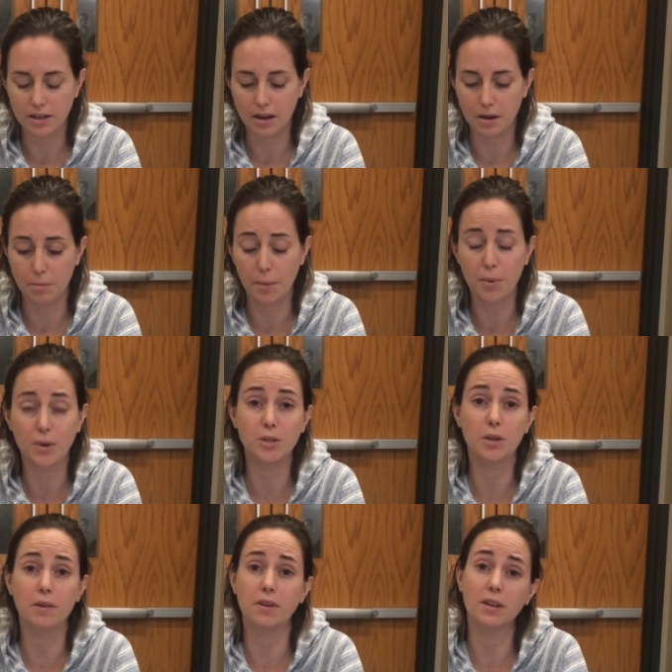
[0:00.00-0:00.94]
I'm going to
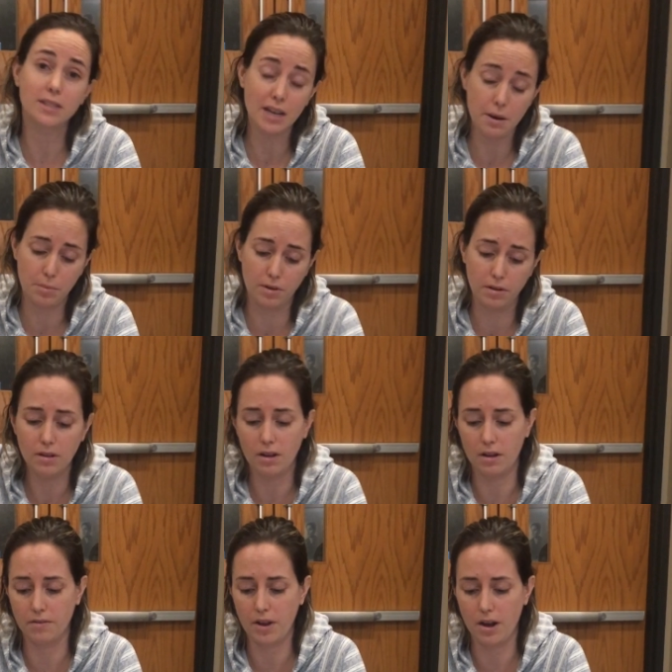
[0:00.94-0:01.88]
give an example
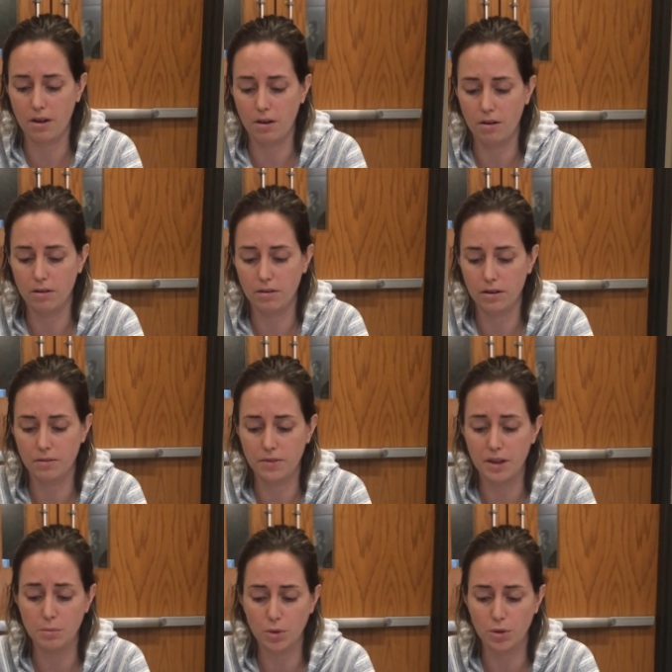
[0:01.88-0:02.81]
of
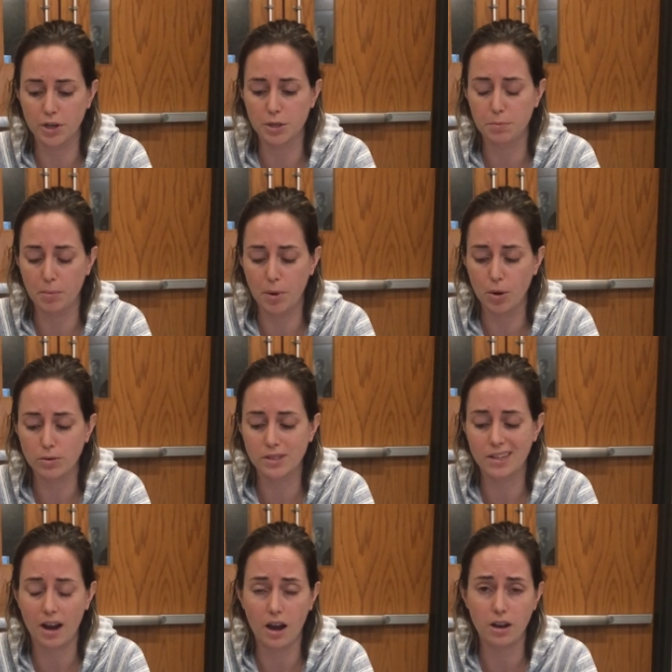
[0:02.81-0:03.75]
the employer's
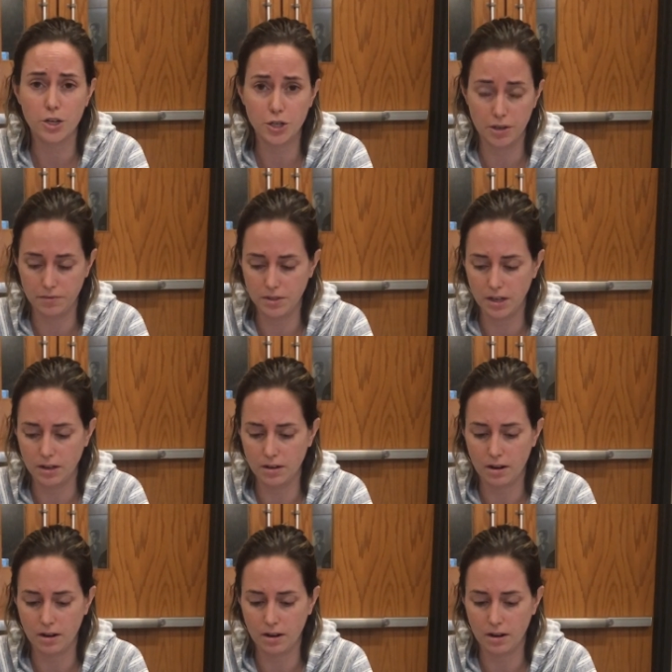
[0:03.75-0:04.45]
proposed cost shifting